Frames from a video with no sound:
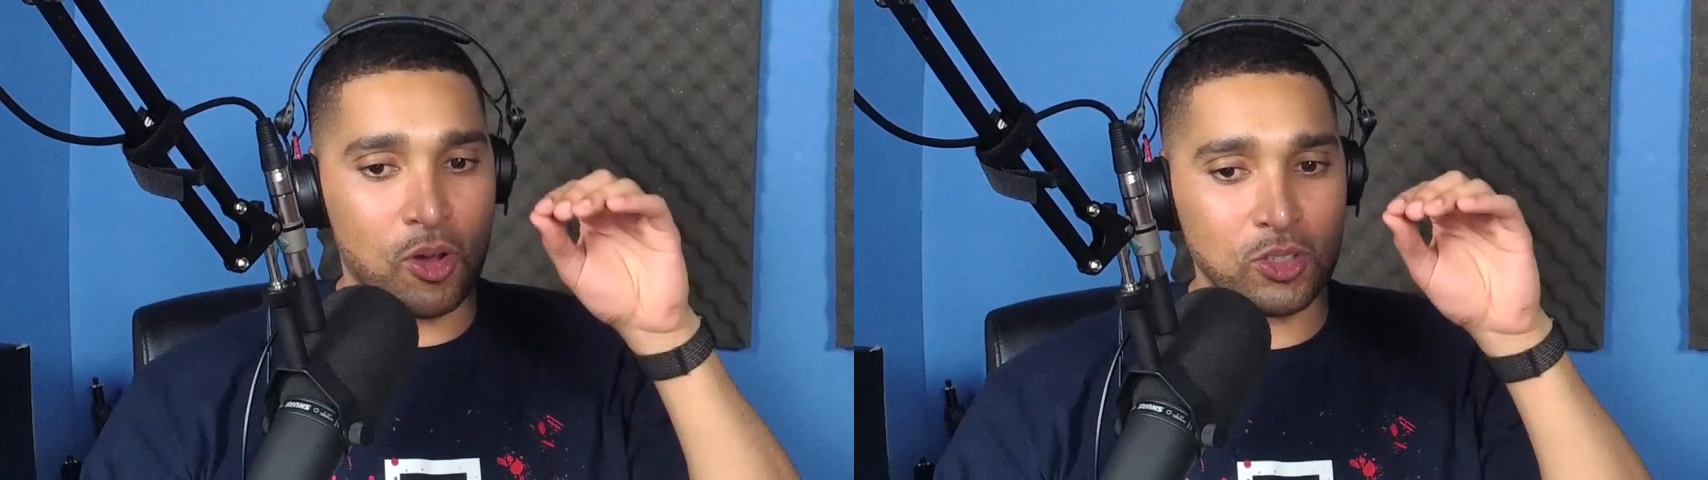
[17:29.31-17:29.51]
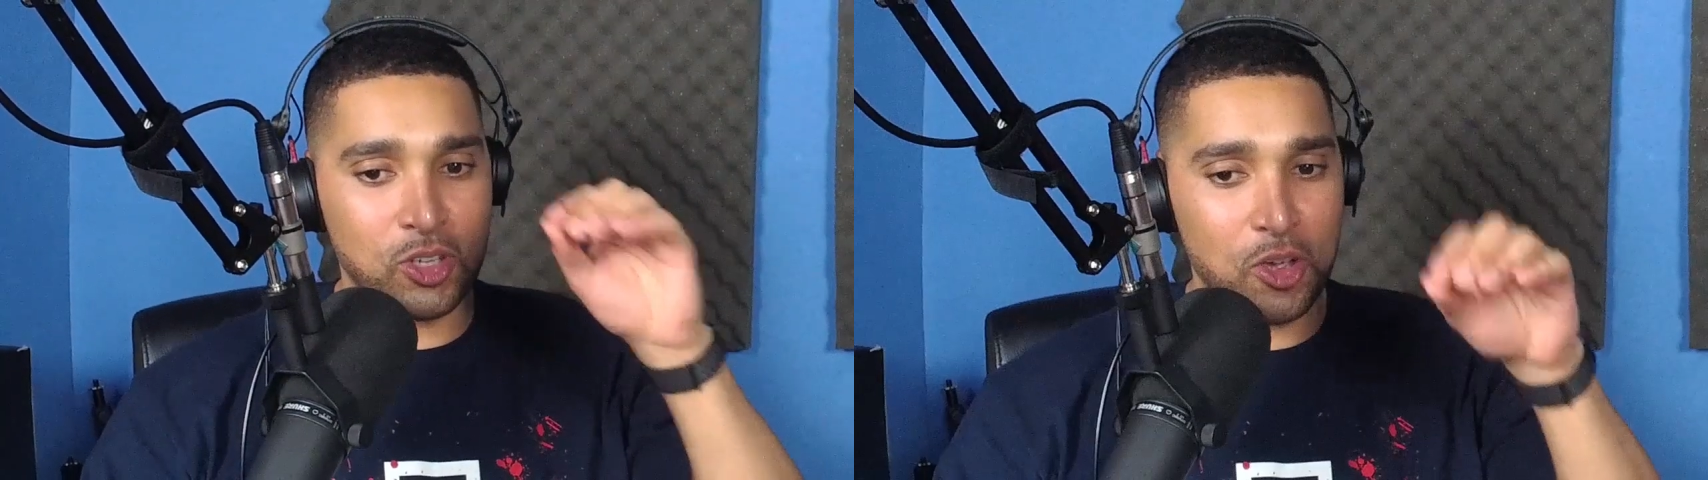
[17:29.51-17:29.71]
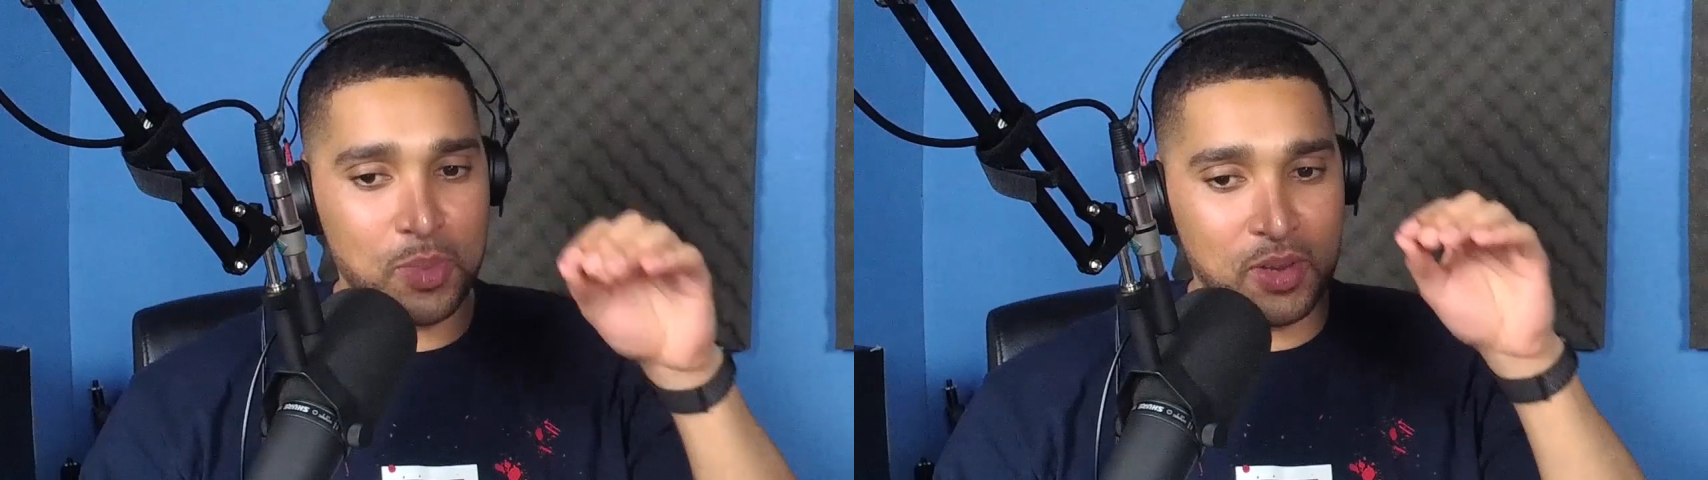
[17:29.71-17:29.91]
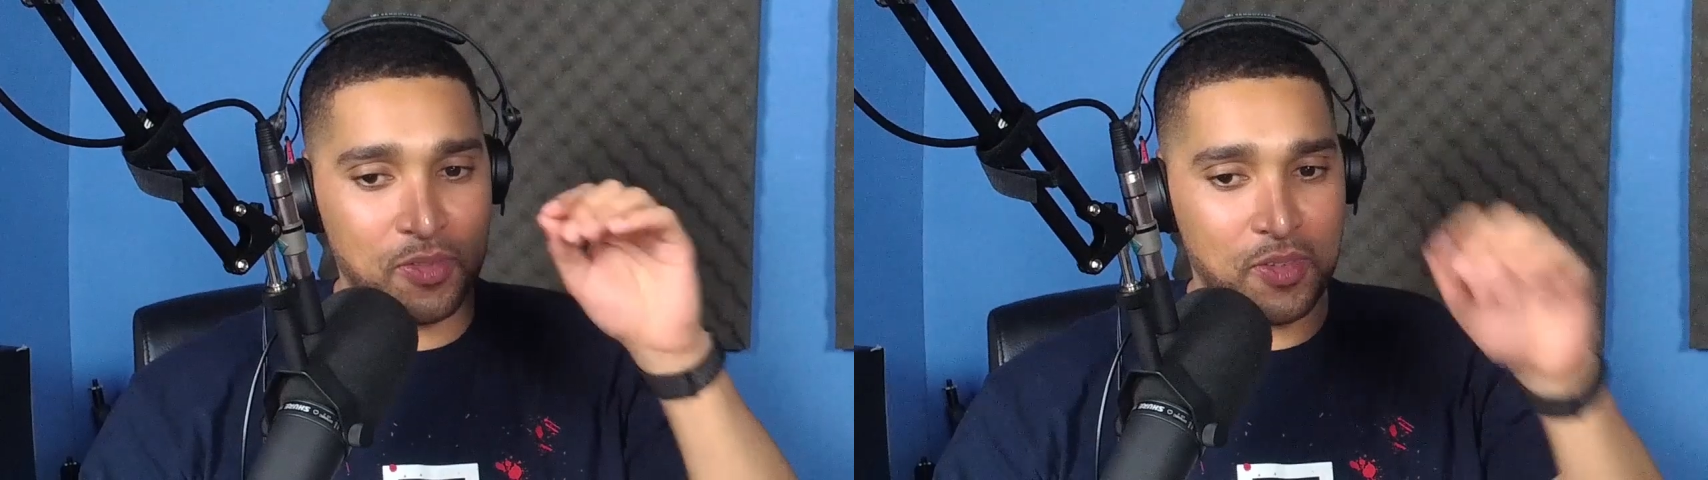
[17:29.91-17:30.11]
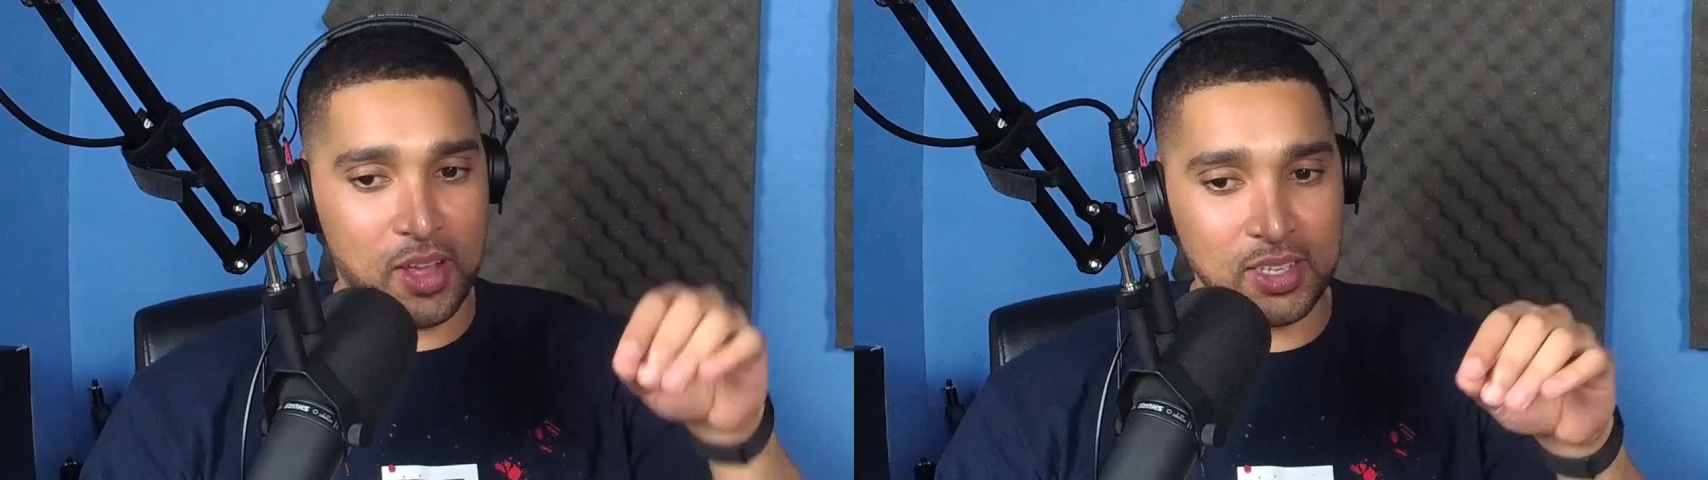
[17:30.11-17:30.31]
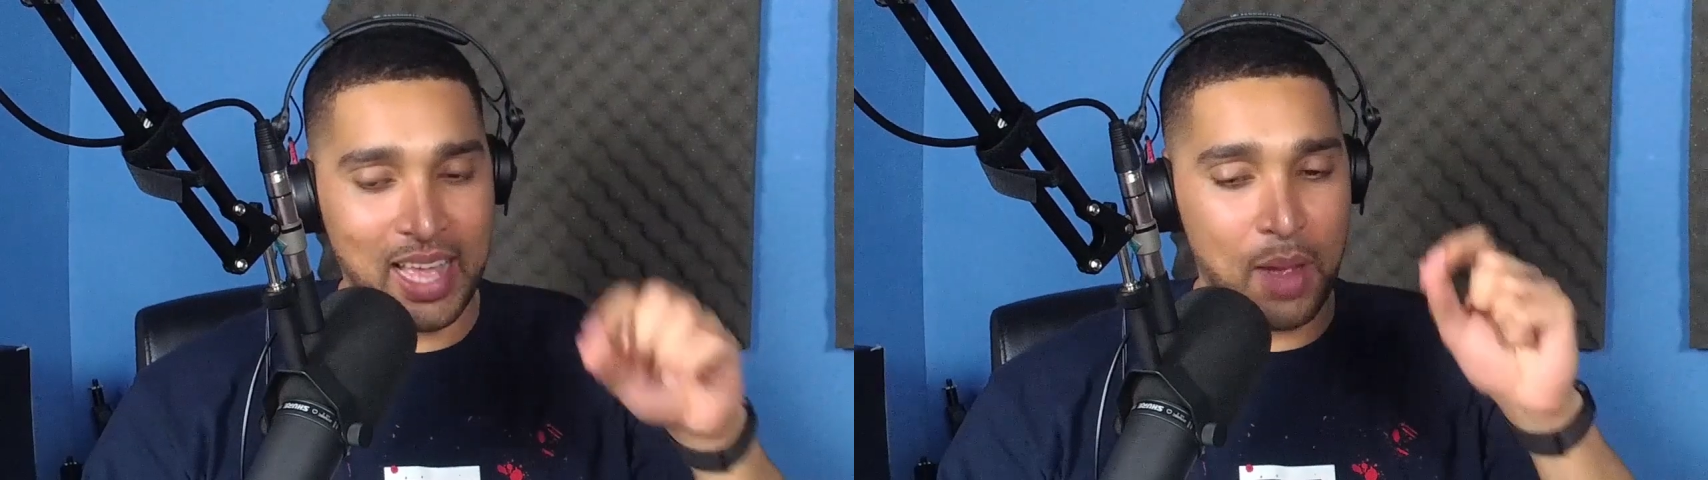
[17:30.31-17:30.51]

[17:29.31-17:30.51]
October the 1st.